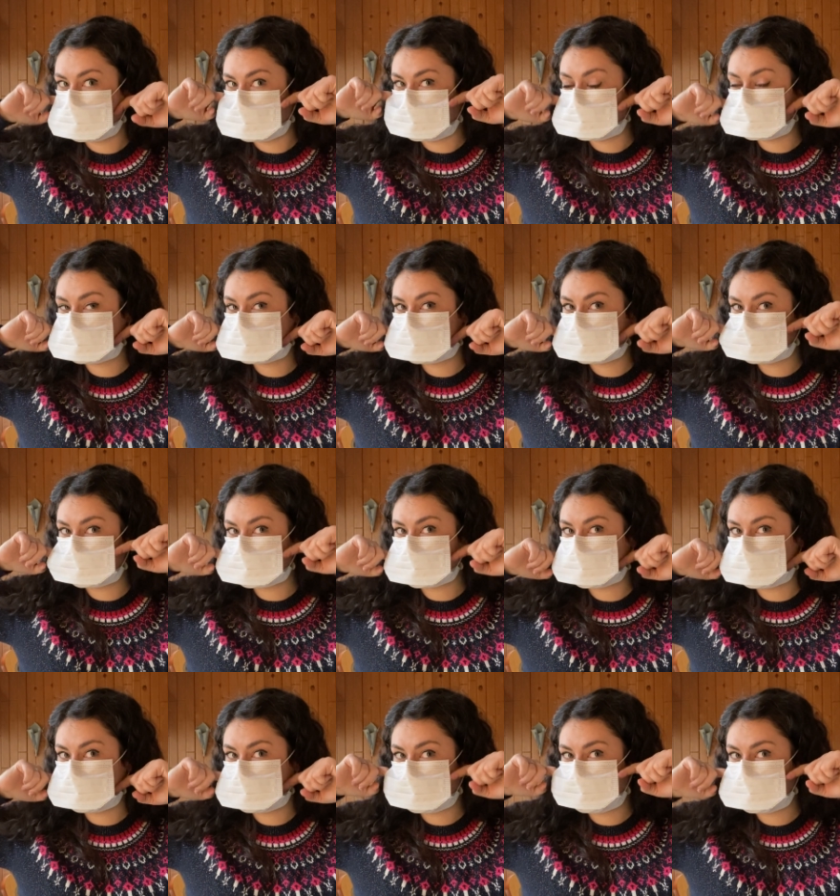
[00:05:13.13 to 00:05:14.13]
It is
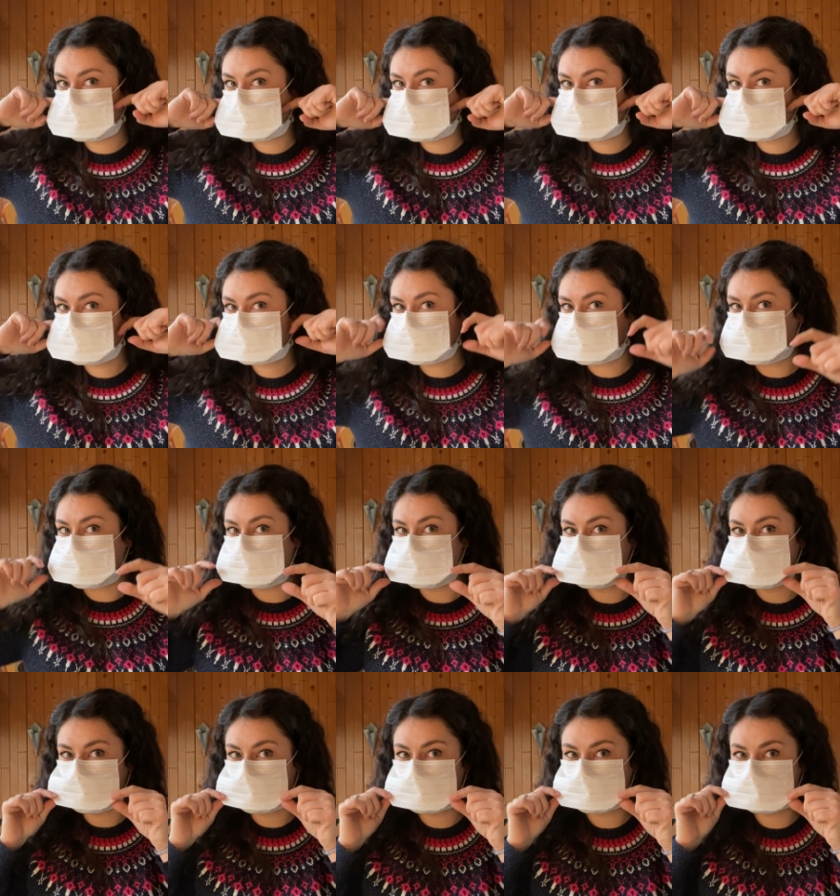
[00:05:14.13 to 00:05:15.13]
sort of open on the
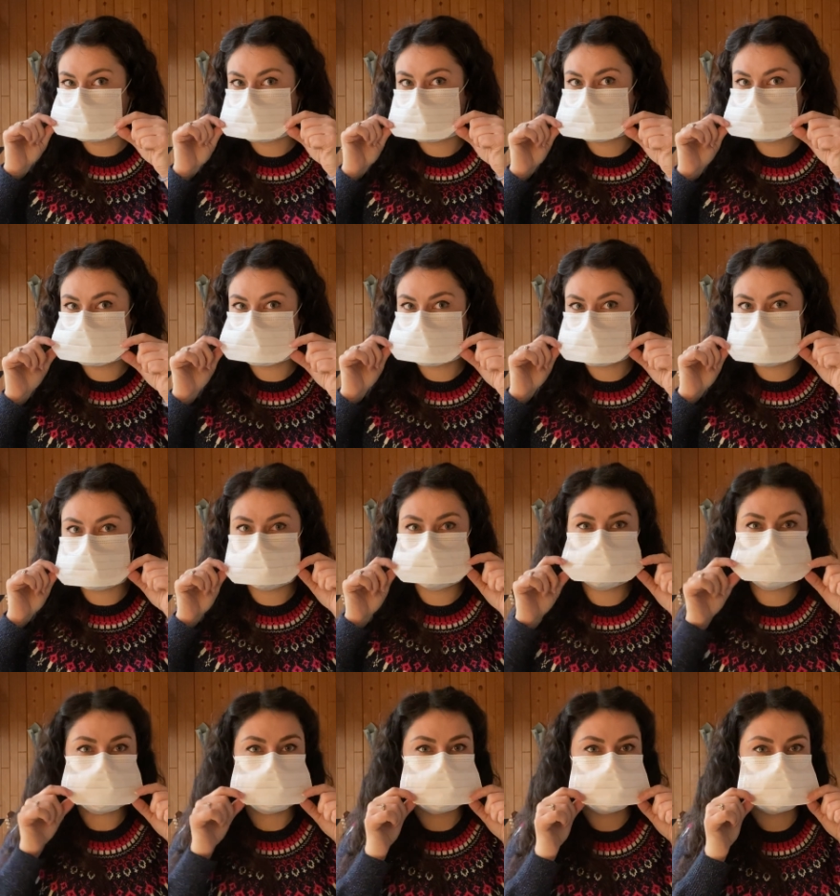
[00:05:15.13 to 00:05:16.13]
sides, not as much as it would
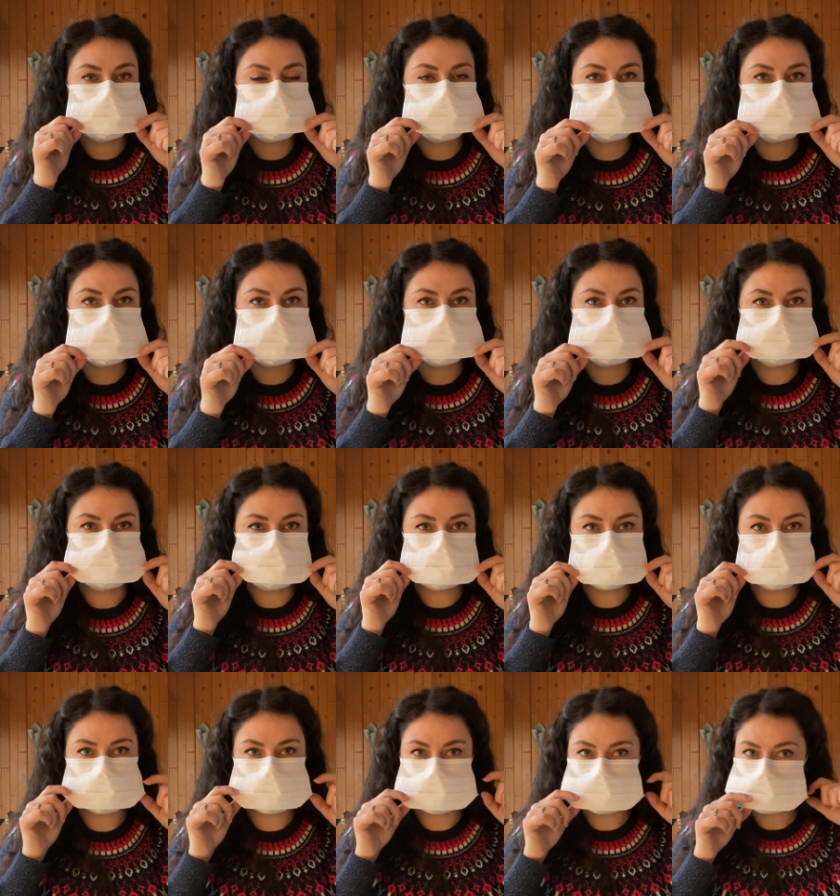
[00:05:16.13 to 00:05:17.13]
have been if we hadn't cut those
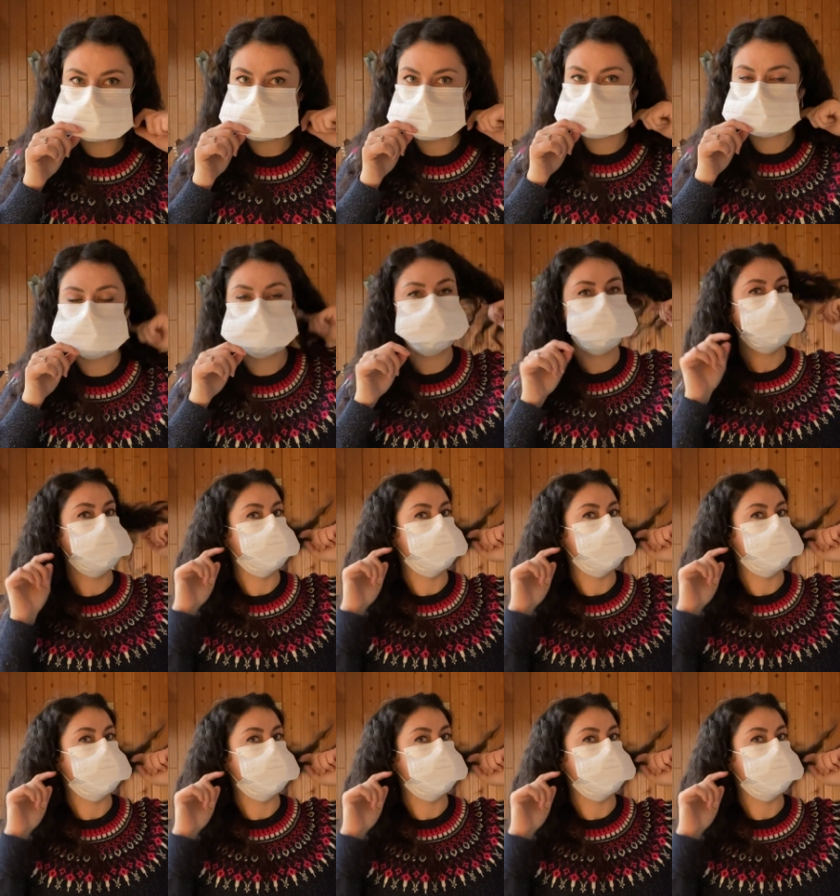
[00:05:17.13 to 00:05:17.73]
corners out,